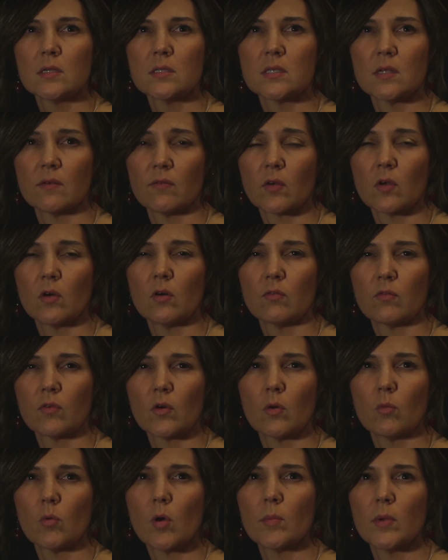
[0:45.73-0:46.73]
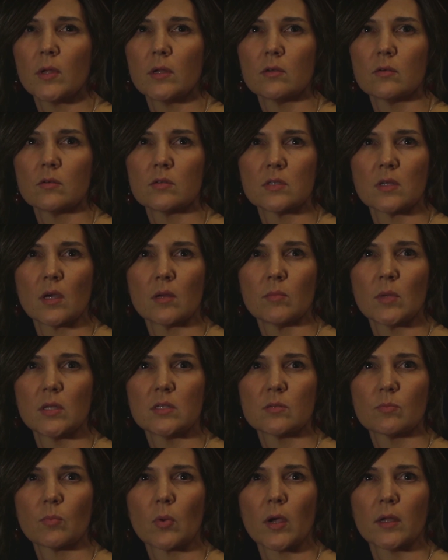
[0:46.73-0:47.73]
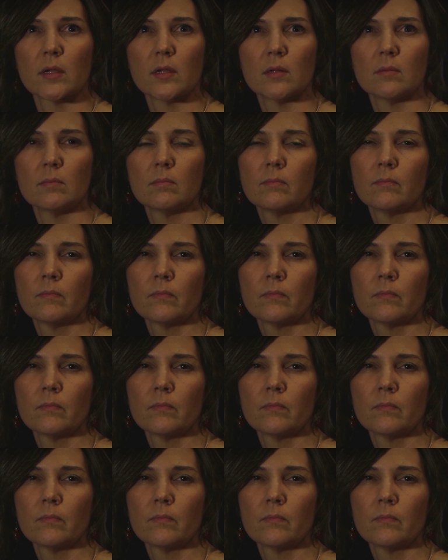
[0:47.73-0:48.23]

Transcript: difficult for a woman who's 9 months pregnant.